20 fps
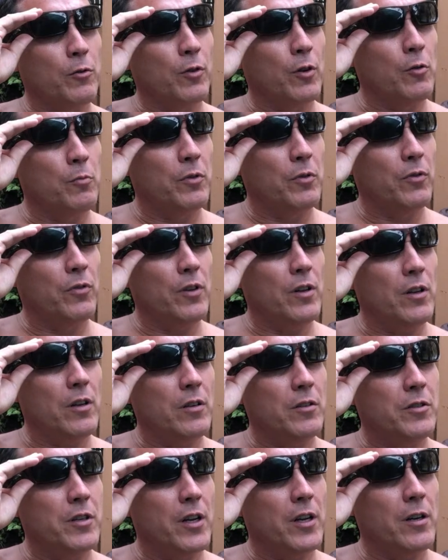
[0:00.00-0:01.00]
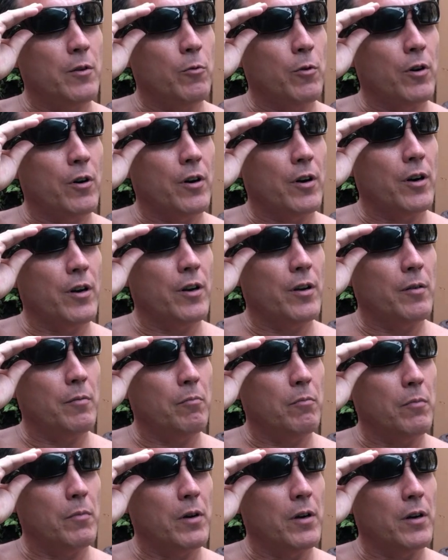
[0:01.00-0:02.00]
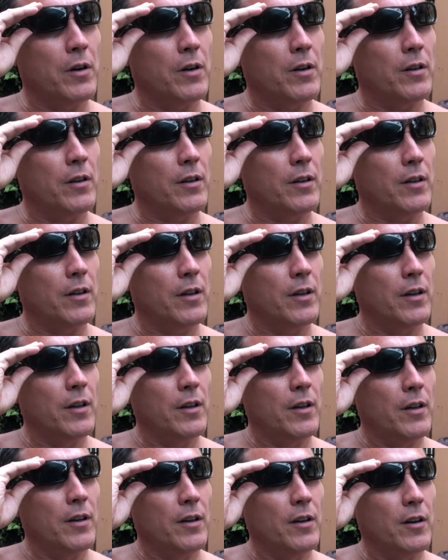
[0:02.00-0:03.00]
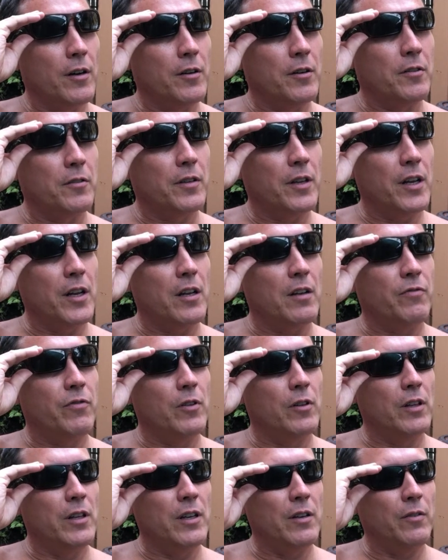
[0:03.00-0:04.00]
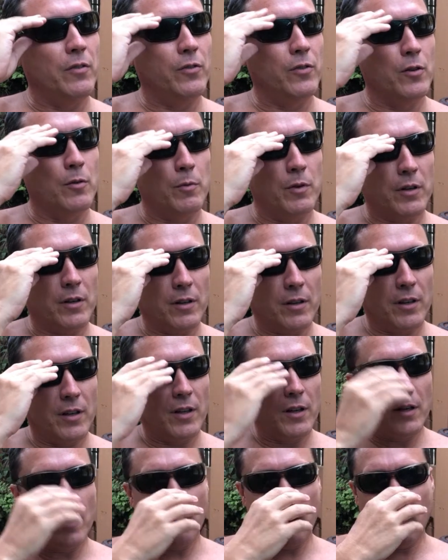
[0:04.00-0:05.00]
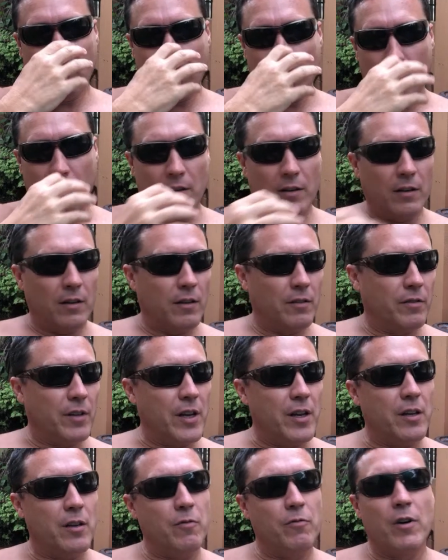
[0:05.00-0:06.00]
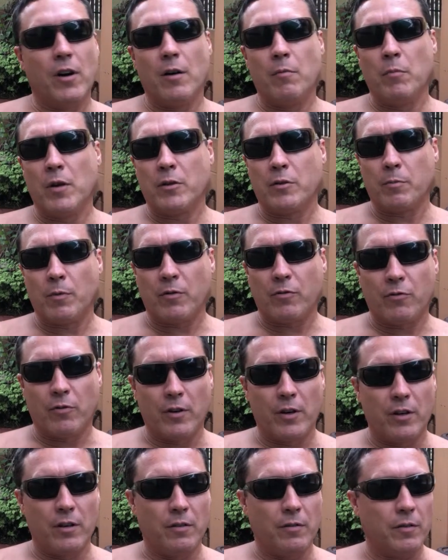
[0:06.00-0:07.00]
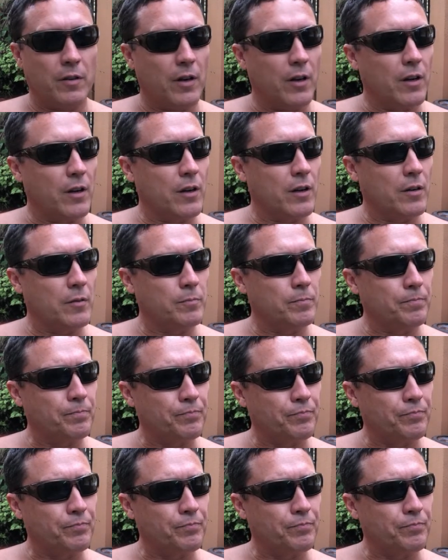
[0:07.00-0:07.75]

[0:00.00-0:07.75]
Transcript: hope to see you in January, but understand if you leave Subic. Thank you very much, my friend.